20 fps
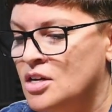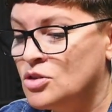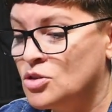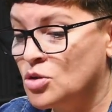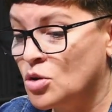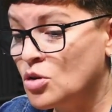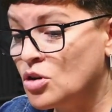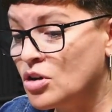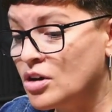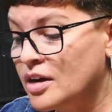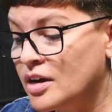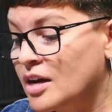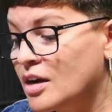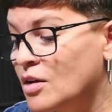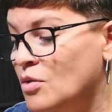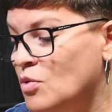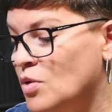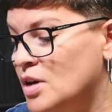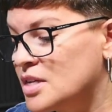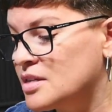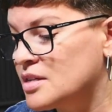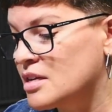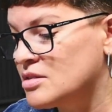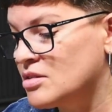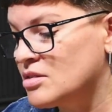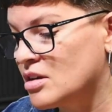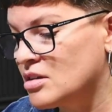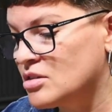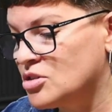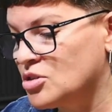touring was I
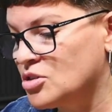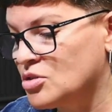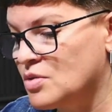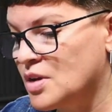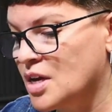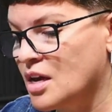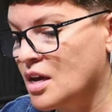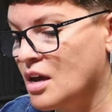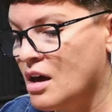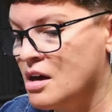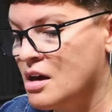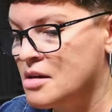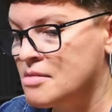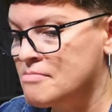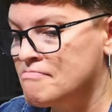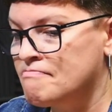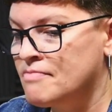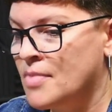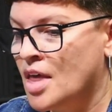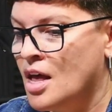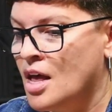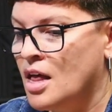started doing um,